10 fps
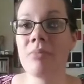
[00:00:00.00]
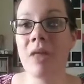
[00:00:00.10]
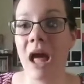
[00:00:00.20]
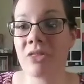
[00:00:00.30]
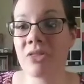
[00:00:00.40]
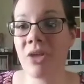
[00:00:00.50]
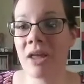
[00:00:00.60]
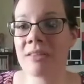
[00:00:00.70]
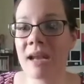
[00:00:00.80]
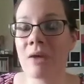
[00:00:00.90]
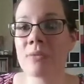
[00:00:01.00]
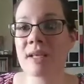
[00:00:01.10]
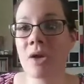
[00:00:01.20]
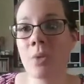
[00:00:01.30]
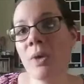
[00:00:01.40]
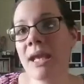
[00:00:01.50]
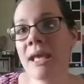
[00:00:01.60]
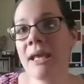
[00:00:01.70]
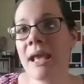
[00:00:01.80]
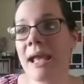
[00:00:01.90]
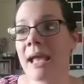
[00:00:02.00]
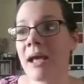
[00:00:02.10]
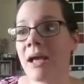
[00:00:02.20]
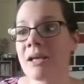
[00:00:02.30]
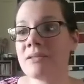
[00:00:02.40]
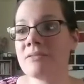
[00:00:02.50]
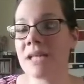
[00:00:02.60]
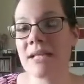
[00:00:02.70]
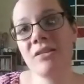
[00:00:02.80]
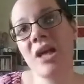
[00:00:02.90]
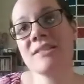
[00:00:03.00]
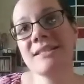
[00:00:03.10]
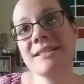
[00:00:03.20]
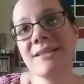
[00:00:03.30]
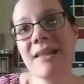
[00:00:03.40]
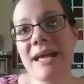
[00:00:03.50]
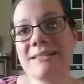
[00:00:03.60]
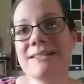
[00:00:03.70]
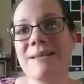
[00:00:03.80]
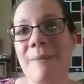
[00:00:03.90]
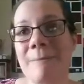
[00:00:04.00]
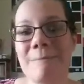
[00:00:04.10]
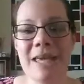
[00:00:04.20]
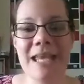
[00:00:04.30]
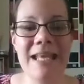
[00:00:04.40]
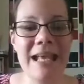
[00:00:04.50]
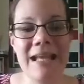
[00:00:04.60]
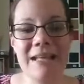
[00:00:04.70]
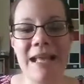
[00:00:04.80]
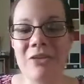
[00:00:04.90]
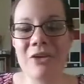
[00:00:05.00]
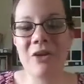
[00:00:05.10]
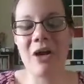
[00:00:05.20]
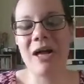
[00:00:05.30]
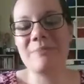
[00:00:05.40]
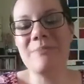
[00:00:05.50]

I thought that I was going to win it, and I lost it at the last minute, and now they're gone.